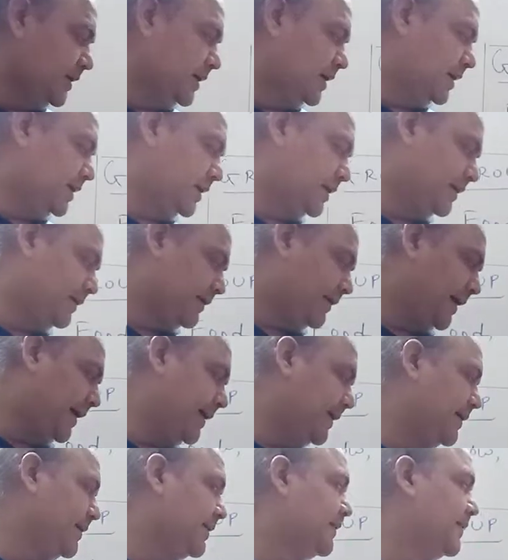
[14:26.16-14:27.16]

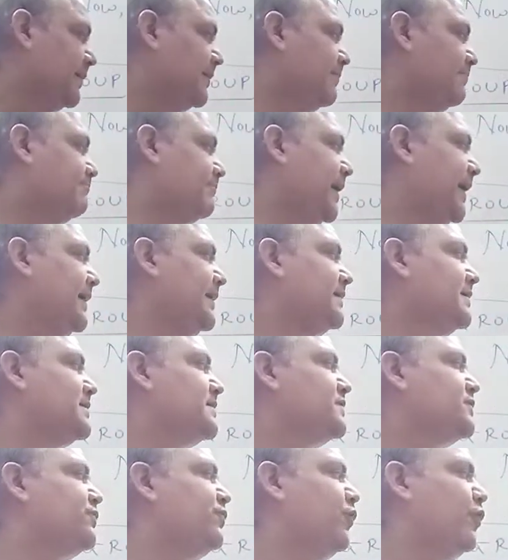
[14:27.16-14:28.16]
100
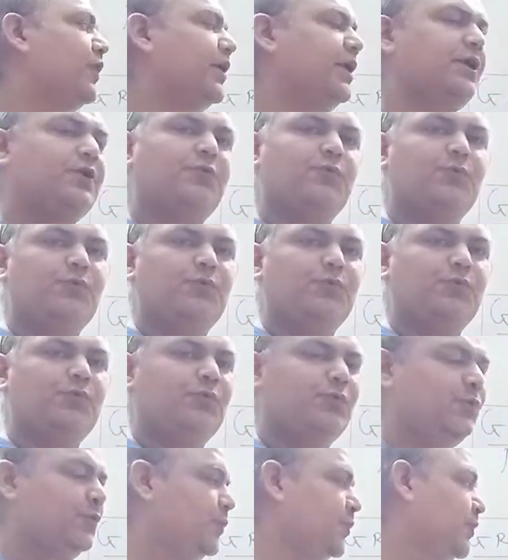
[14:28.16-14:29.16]
minus
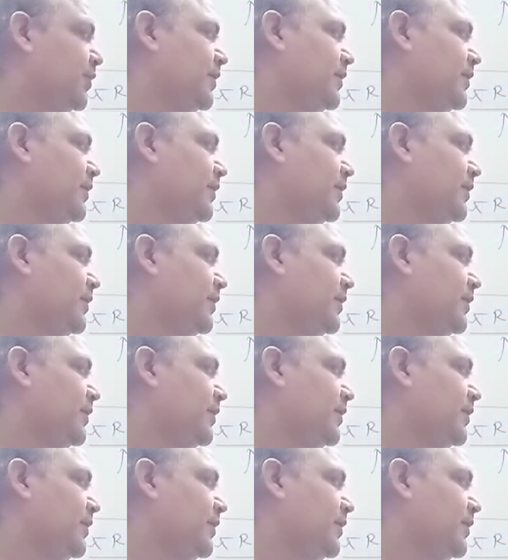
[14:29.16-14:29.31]
42